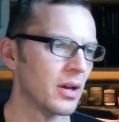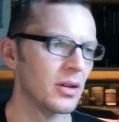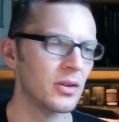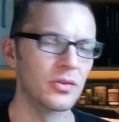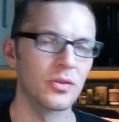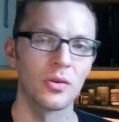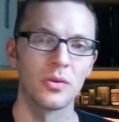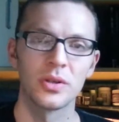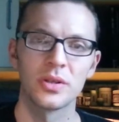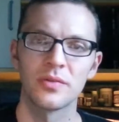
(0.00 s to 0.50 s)

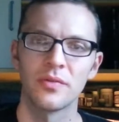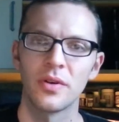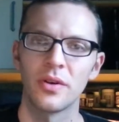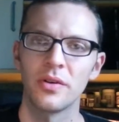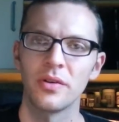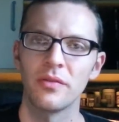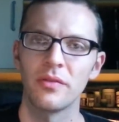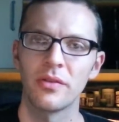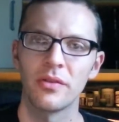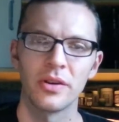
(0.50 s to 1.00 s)
So it's
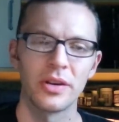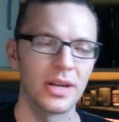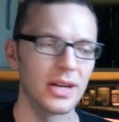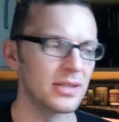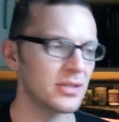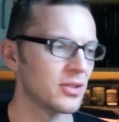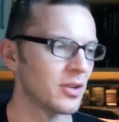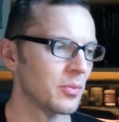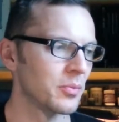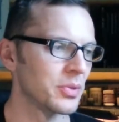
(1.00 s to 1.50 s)
very
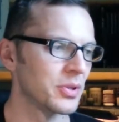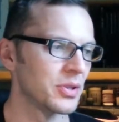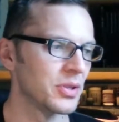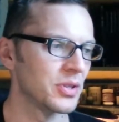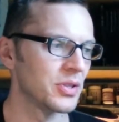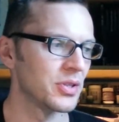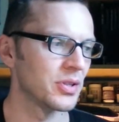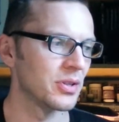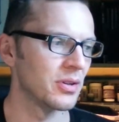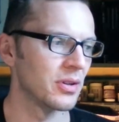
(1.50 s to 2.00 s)
nice
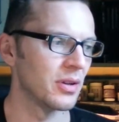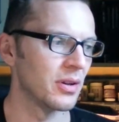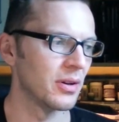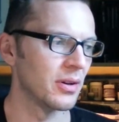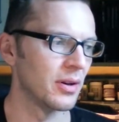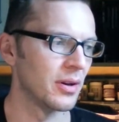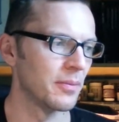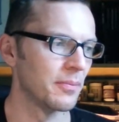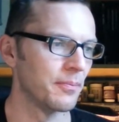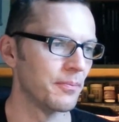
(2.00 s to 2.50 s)
competition.
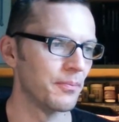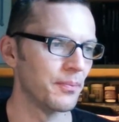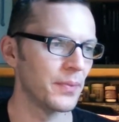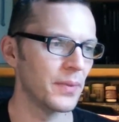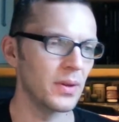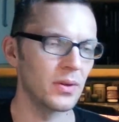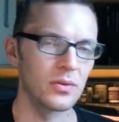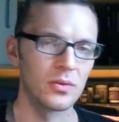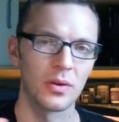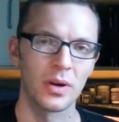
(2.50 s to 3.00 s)

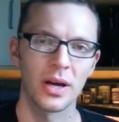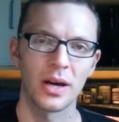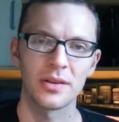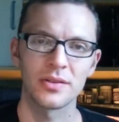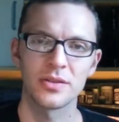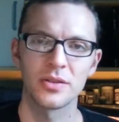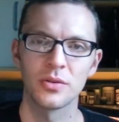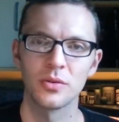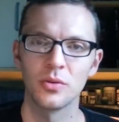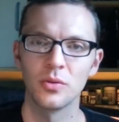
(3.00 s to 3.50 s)
So I
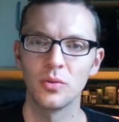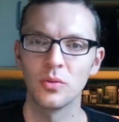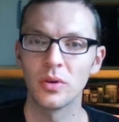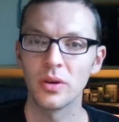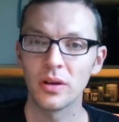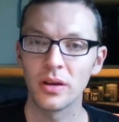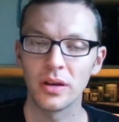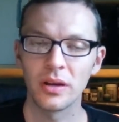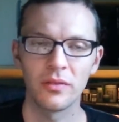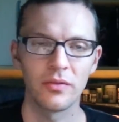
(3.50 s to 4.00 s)
ask
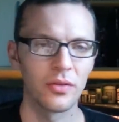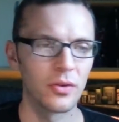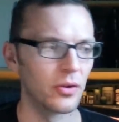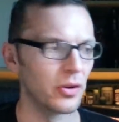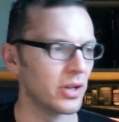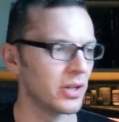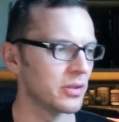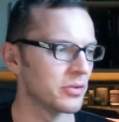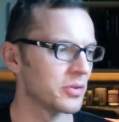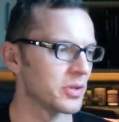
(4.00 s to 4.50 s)
you if
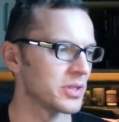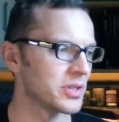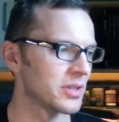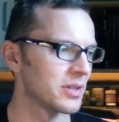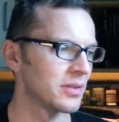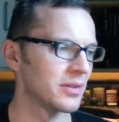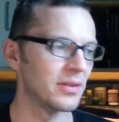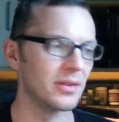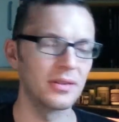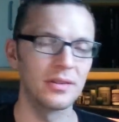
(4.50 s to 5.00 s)
you're
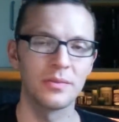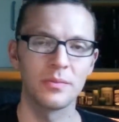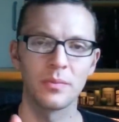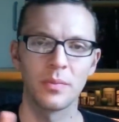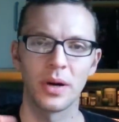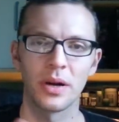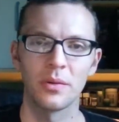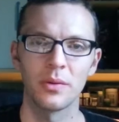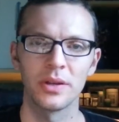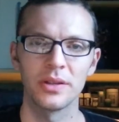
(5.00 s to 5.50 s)
interested.
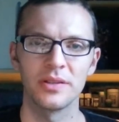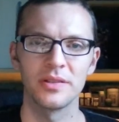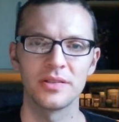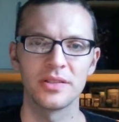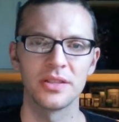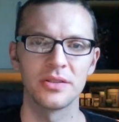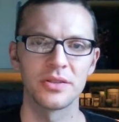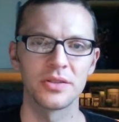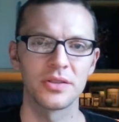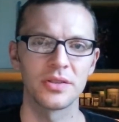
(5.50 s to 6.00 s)
By the way,
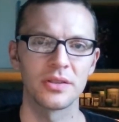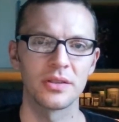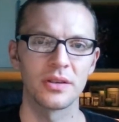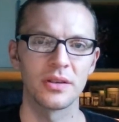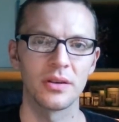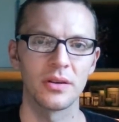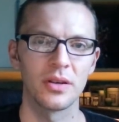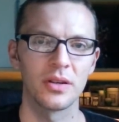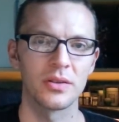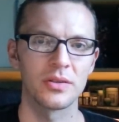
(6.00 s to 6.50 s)
this year's
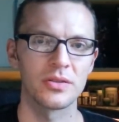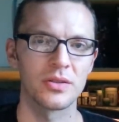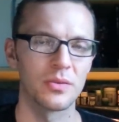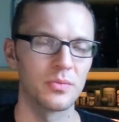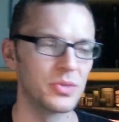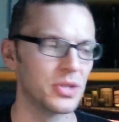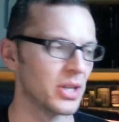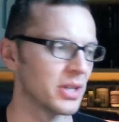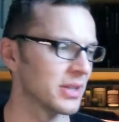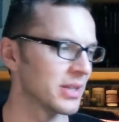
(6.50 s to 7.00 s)

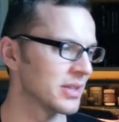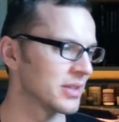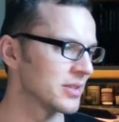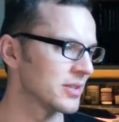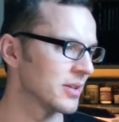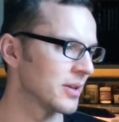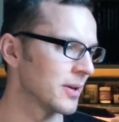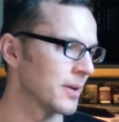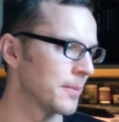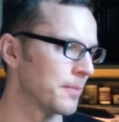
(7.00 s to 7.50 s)
subject
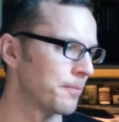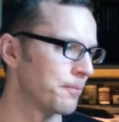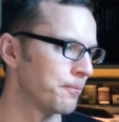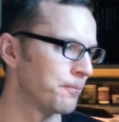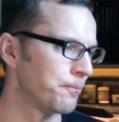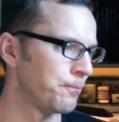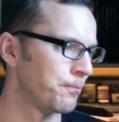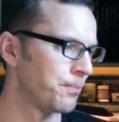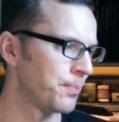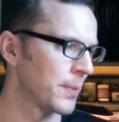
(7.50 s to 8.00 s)
is
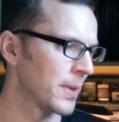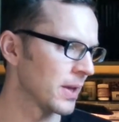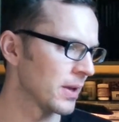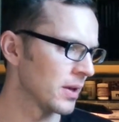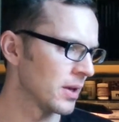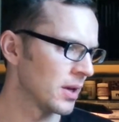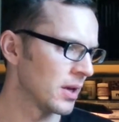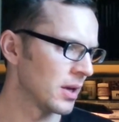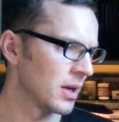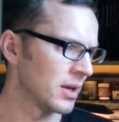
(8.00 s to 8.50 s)

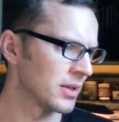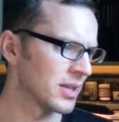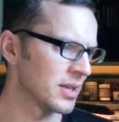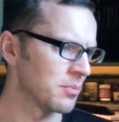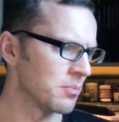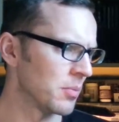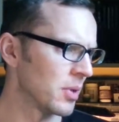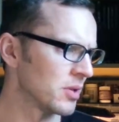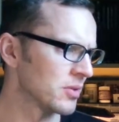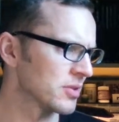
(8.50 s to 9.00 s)
I think
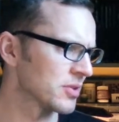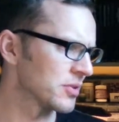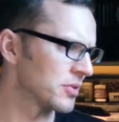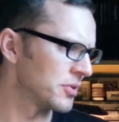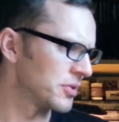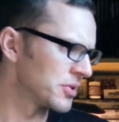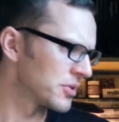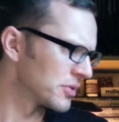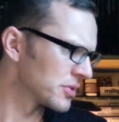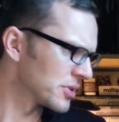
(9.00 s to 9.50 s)

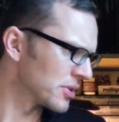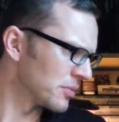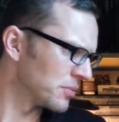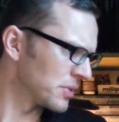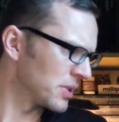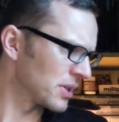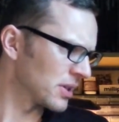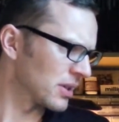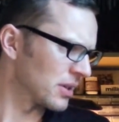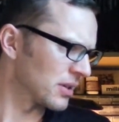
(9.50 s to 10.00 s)
monsters or
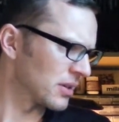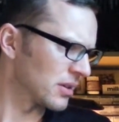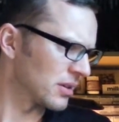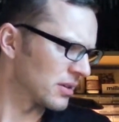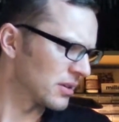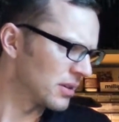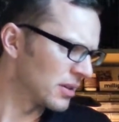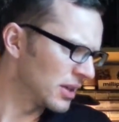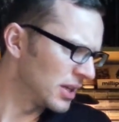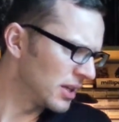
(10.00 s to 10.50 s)
something. I
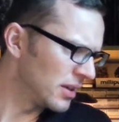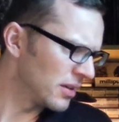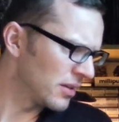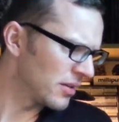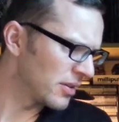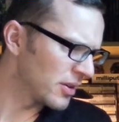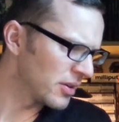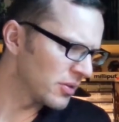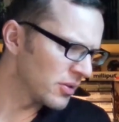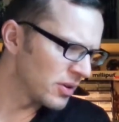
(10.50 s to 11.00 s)
deleted
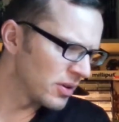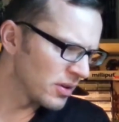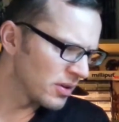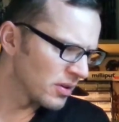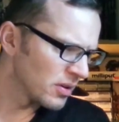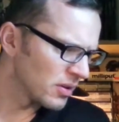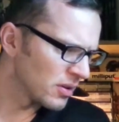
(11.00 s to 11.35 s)
here.